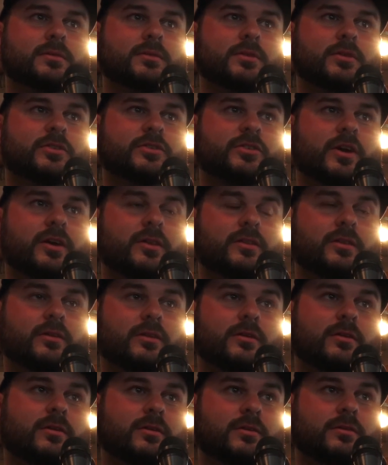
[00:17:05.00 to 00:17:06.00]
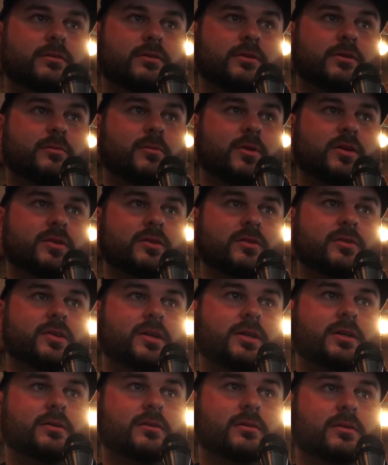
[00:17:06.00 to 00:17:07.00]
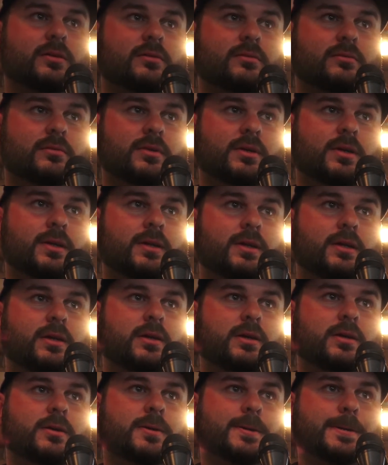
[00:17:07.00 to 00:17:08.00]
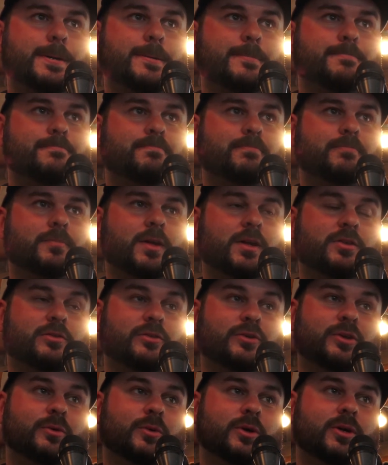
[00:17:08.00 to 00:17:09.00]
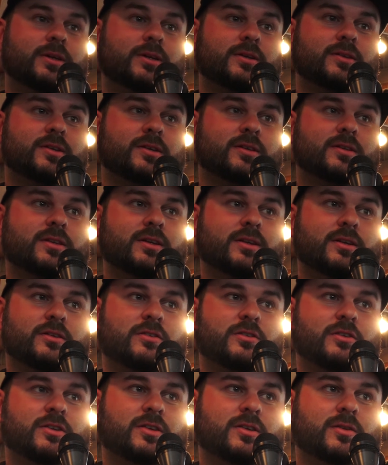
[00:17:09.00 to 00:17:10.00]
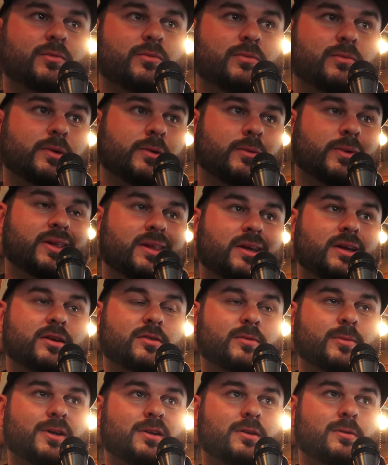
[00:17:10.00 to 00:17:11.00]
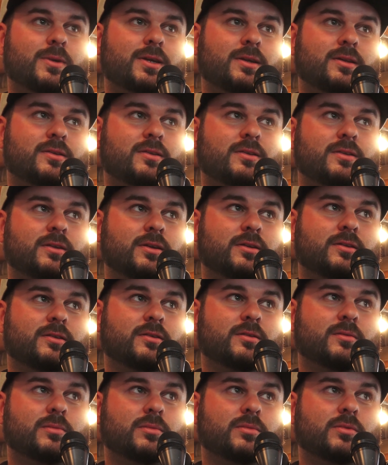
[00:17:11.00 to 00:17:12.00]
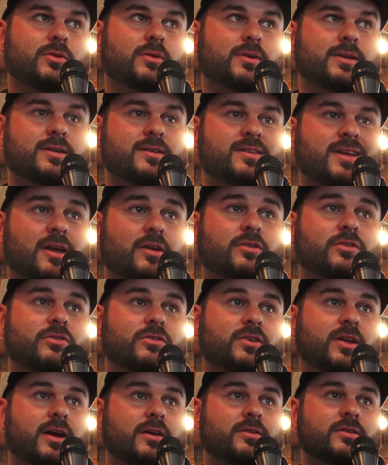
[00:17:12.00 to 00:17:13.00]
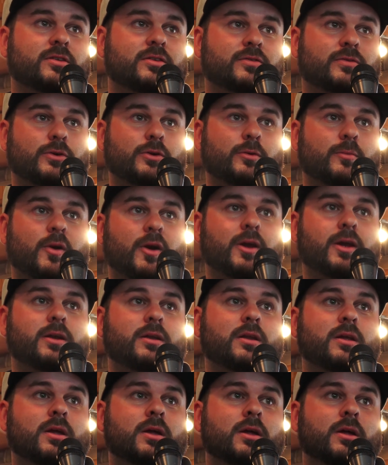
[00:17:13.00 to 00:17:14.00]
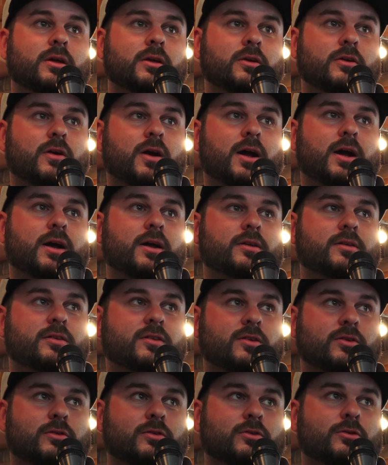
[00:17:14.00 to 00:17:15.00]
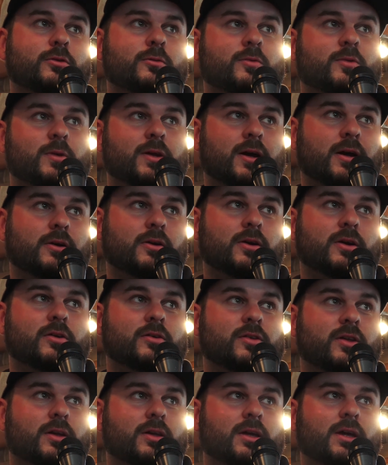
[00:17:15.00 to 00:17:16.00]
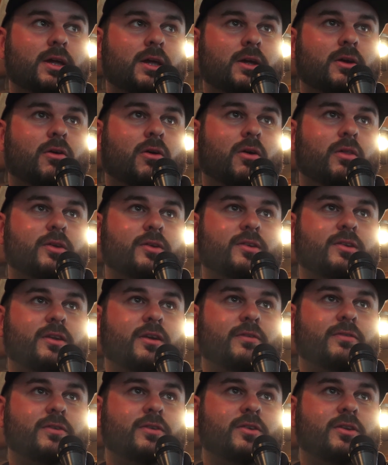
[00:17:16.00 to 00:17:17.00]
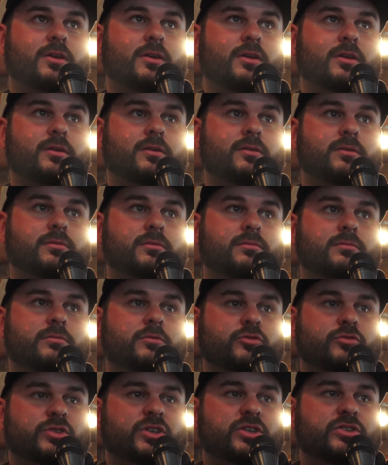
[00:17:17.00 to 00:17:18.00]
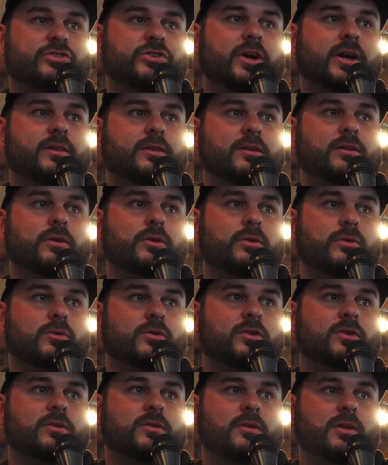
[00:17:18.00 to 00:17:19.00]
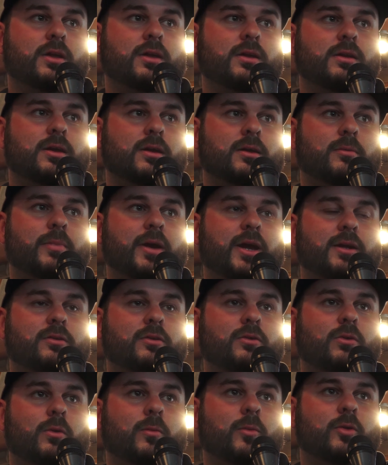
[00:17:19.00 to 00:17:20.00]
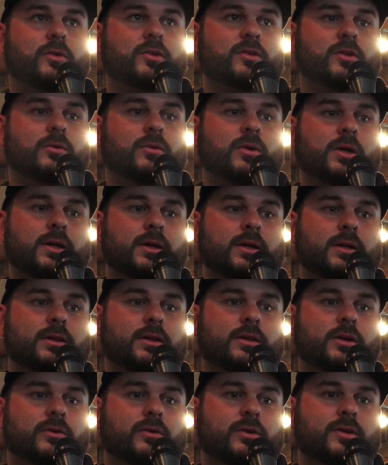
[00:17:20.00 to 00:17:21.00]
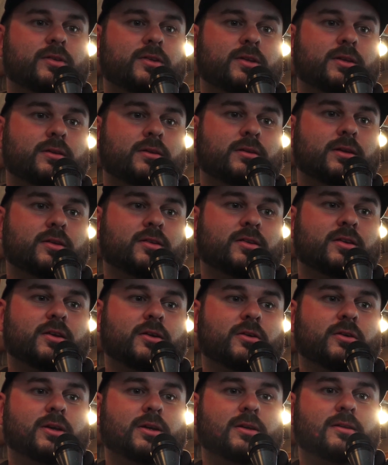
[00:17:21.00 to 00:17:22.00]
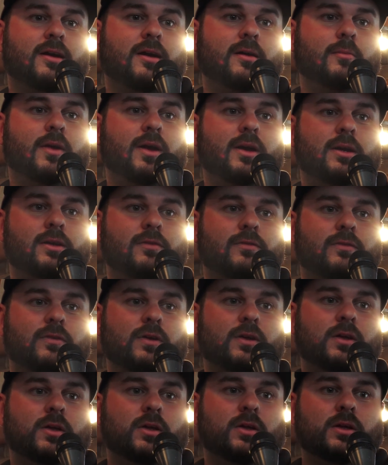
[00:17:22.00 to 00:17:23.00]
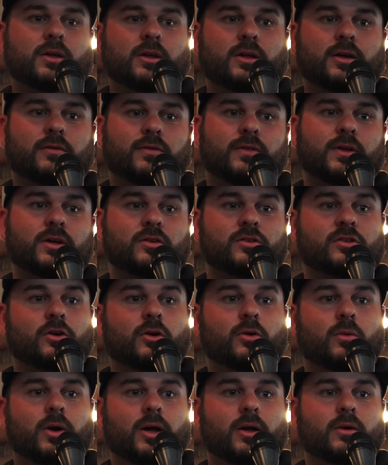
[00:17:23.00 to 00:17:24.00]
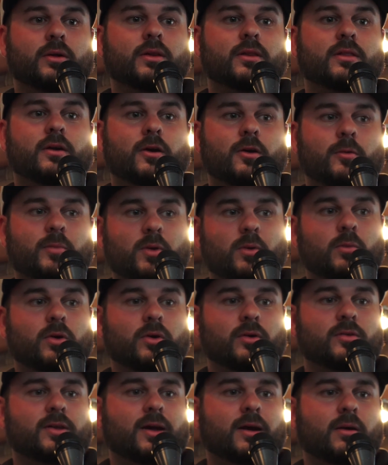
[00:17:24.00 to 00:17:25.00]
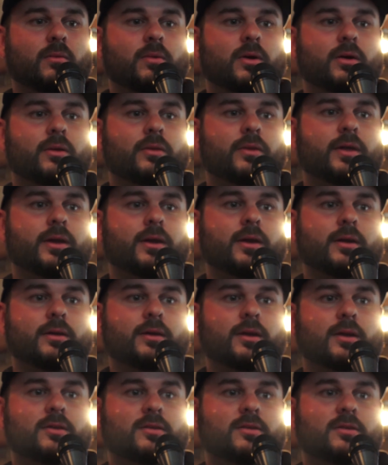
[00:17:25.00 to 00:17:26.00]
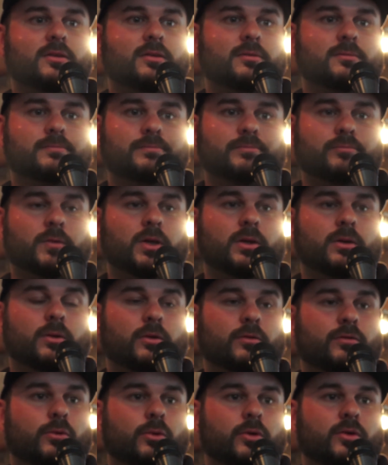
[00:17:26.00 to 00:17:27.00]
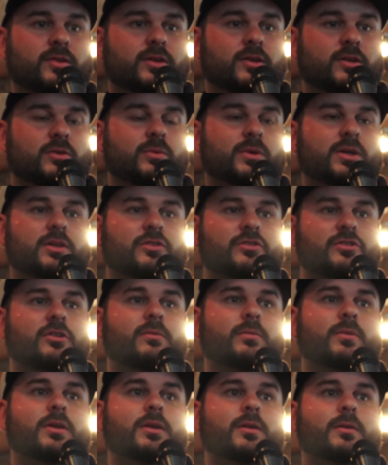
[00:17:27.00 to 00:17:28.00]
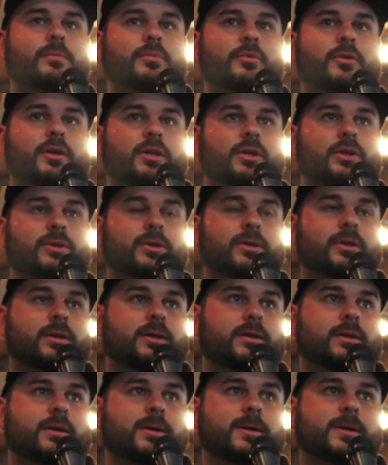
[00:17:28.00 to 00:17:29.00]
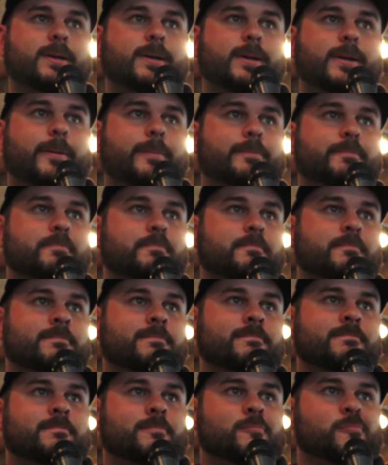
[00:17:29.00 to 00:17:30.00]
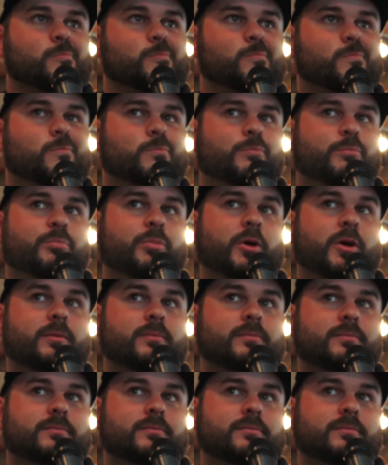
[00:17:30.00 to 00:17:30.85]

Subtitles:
strength of your muscles heal, and that's really what it is. It's just the way they explained it to me. It's doing these exercises for your brain, your eyes, your tubes behind your ears. Like, all this stuff is gonna re-strengthen those and get them back to normal. So there isn't necessarily a timeline. If things go well and therapy works out well, then I guess the 4 to 6 weeks should be pretty good. But